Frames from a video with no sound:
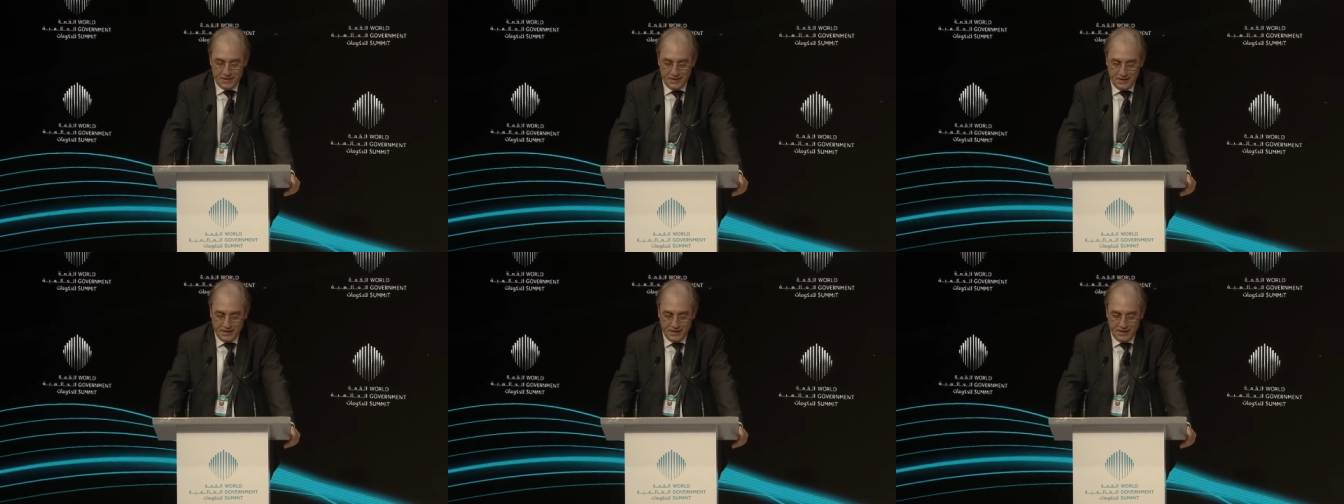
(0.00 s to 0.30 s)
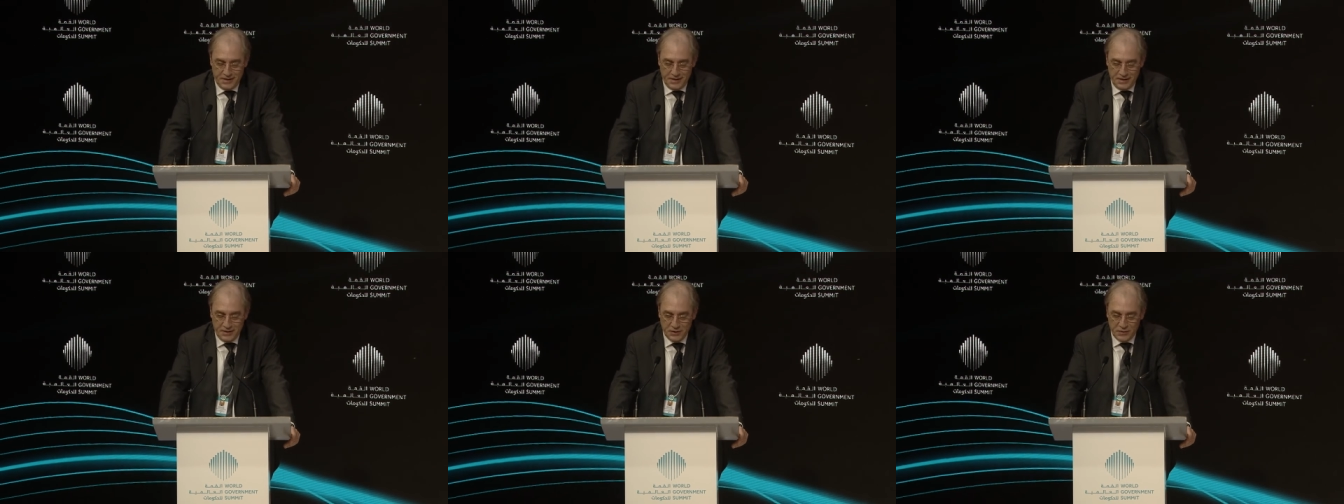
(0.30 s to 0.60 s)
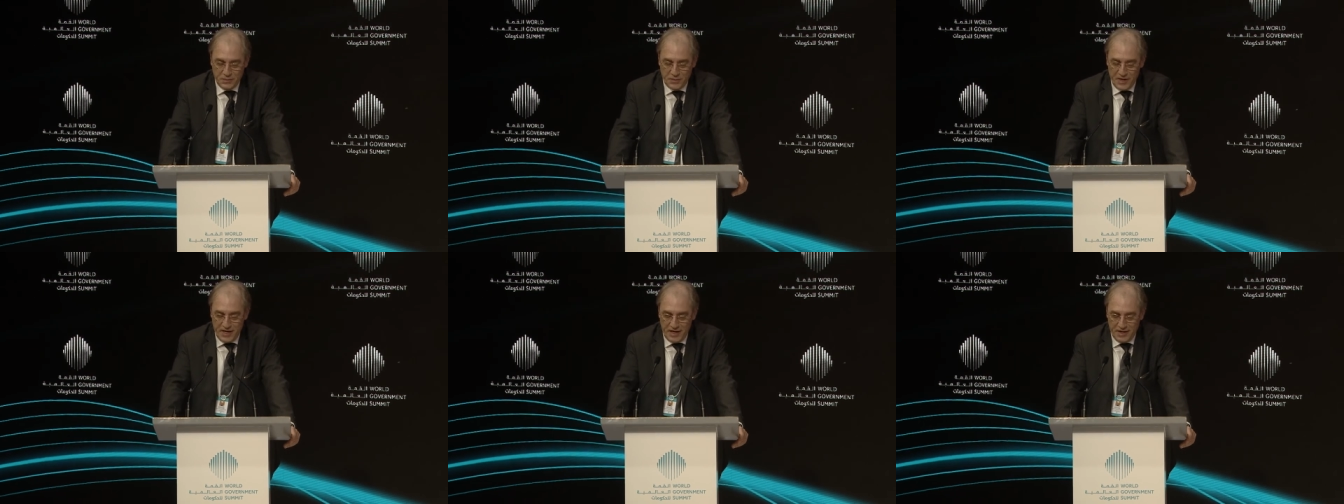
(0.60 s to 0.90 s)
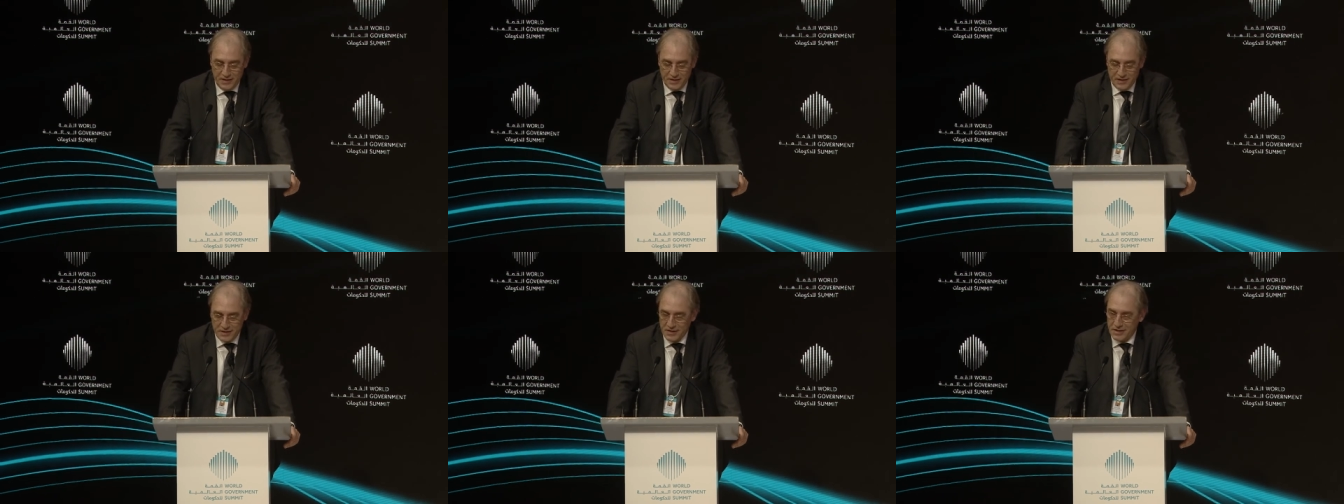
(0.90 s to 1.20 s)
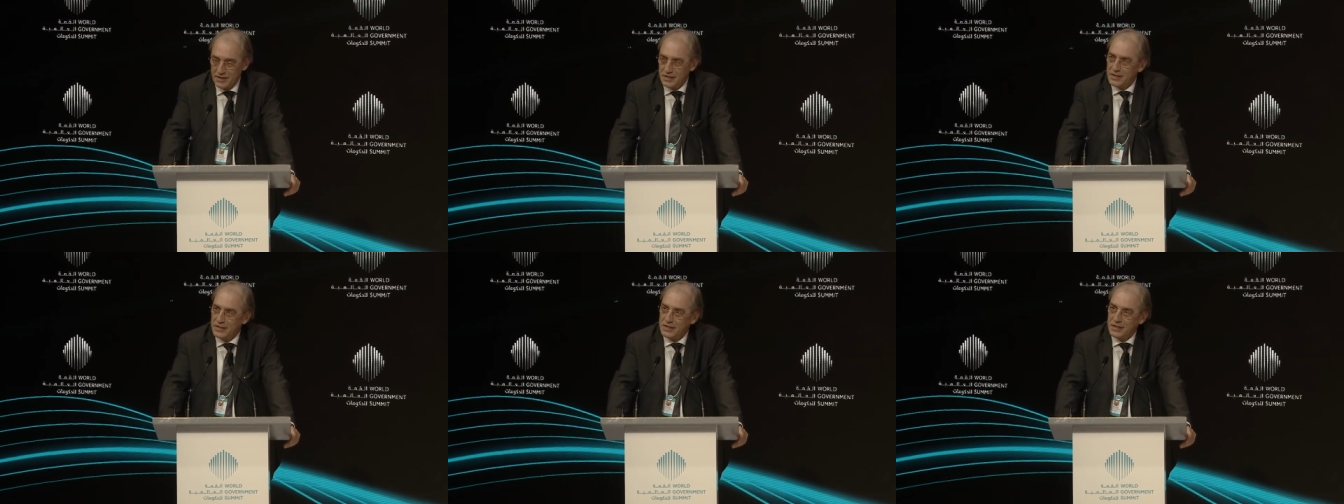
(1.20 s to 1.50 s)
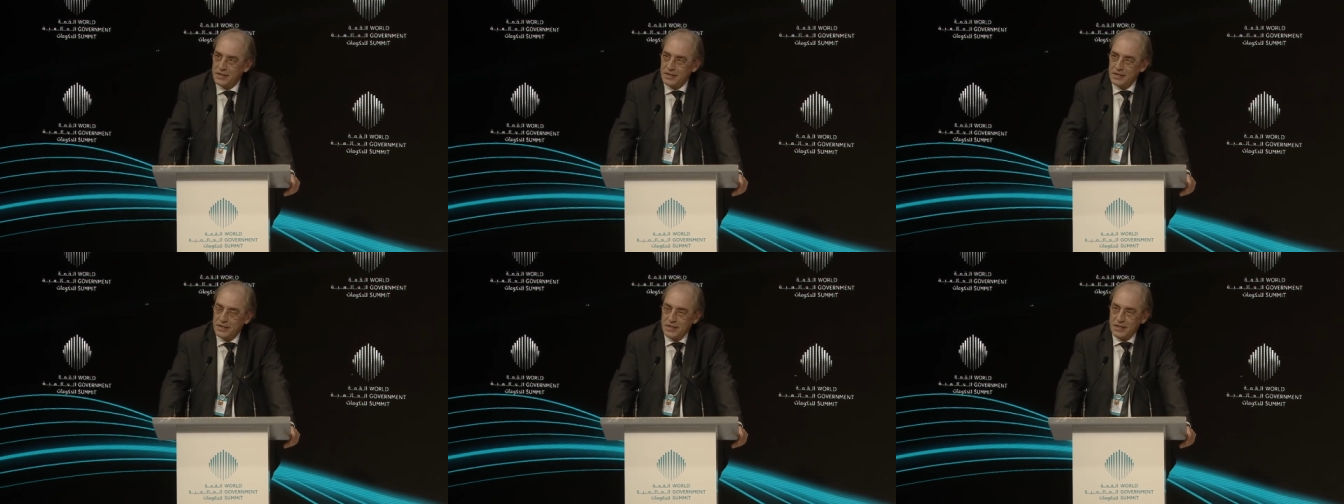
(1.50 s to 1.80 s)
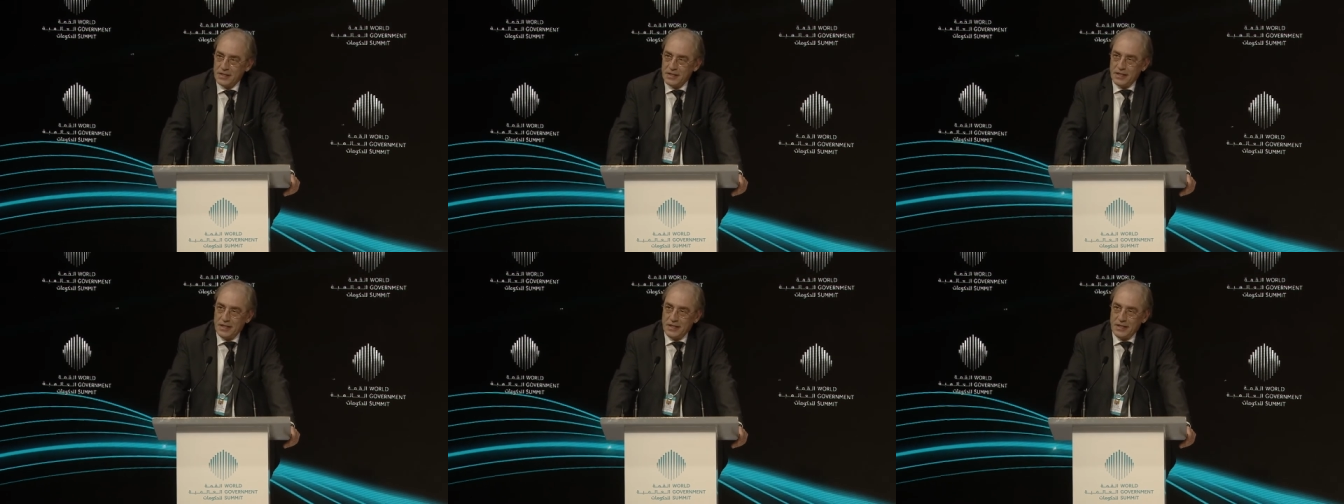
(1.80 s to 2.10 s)
in space.
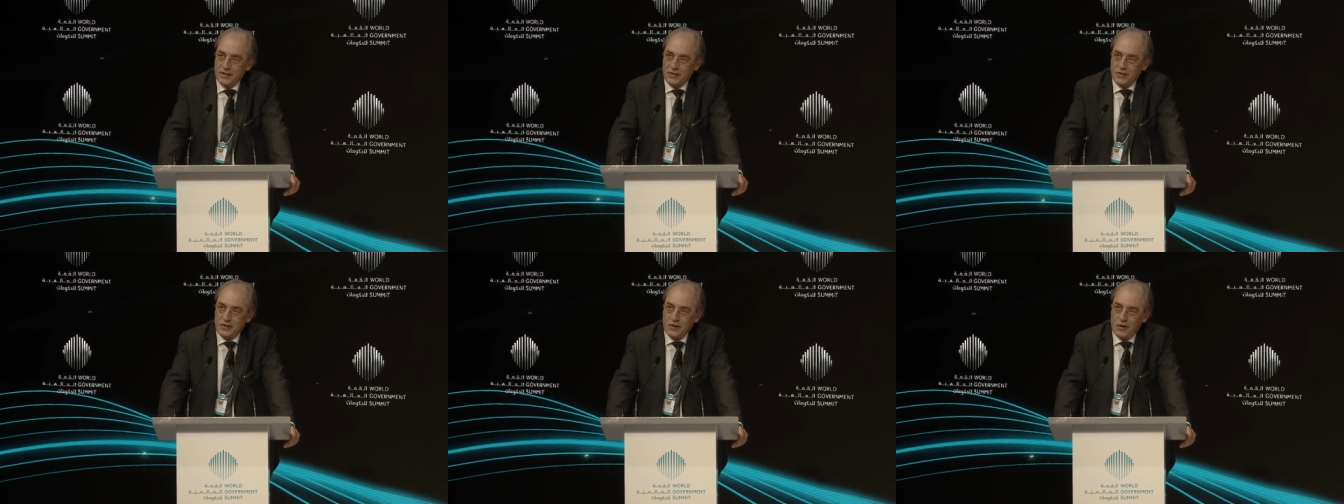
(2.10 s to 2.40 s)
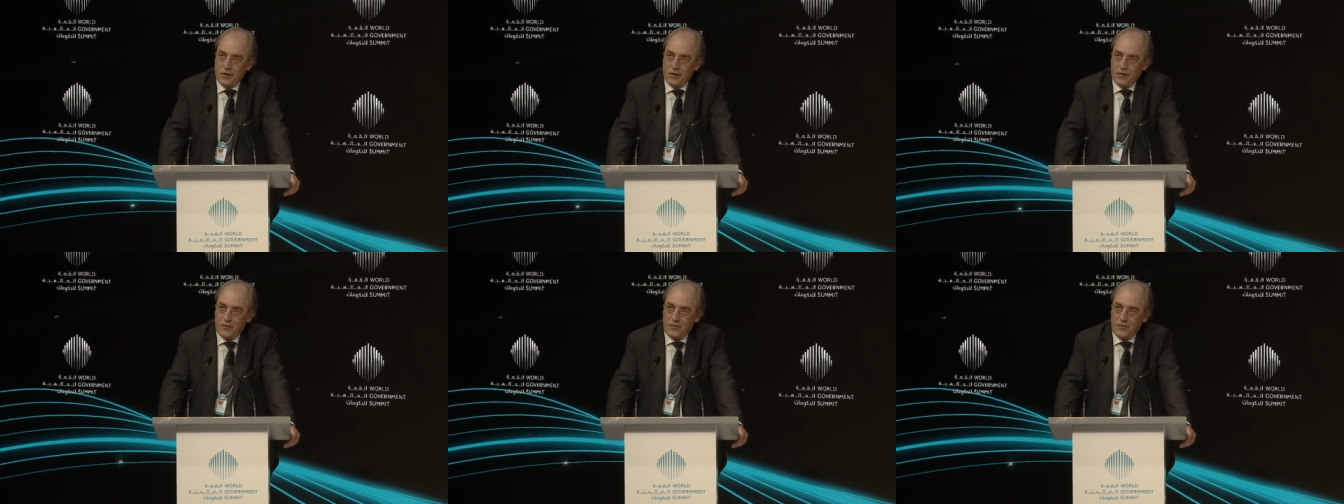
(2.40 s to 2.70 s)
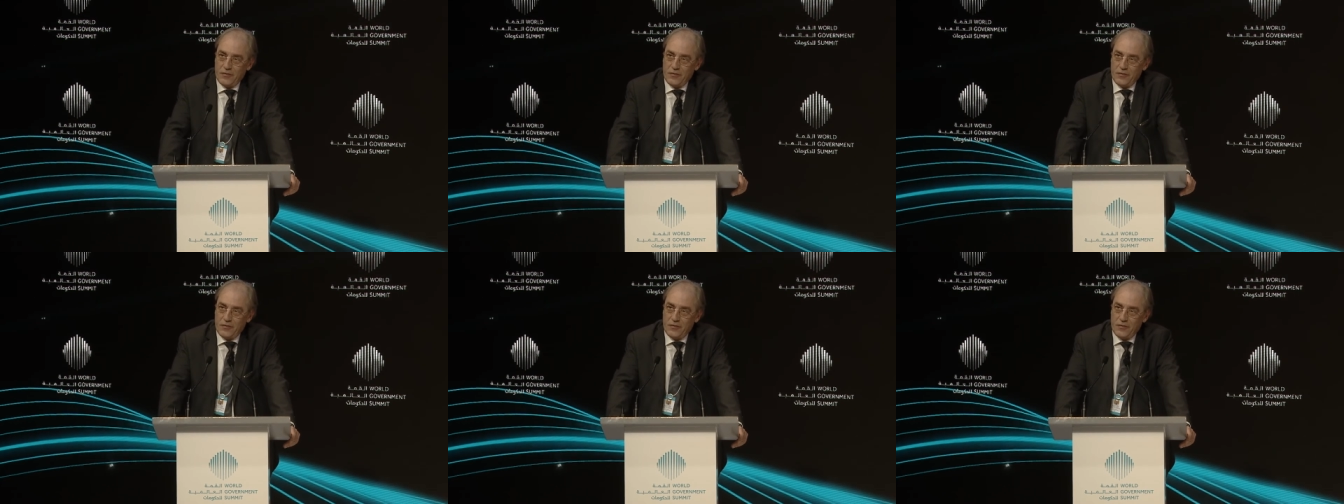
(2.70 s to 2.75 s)
And so